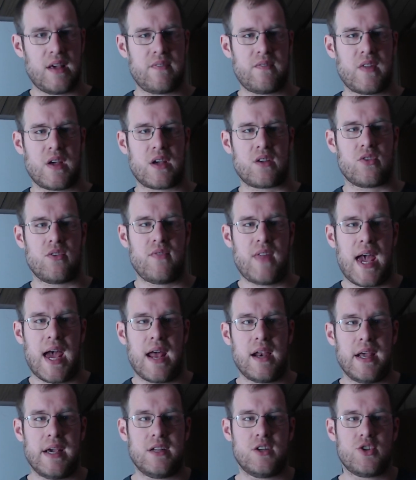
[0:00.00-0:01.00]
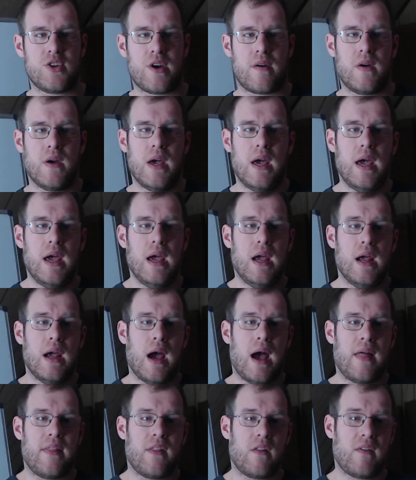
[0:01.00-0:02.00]
and things of that nature.
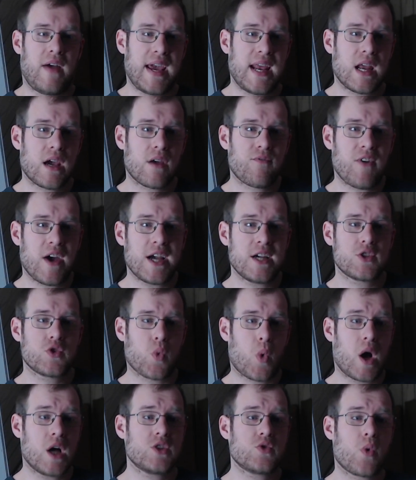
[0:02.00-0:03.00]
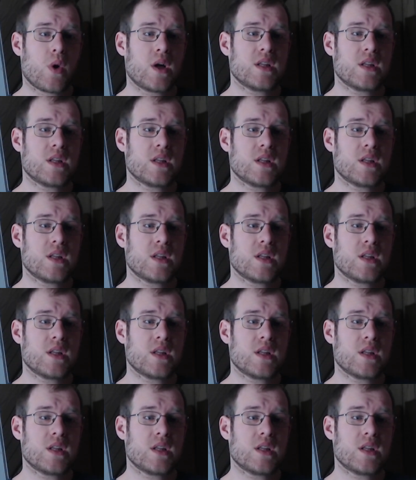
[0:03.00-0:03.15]
Uh, the laning phase was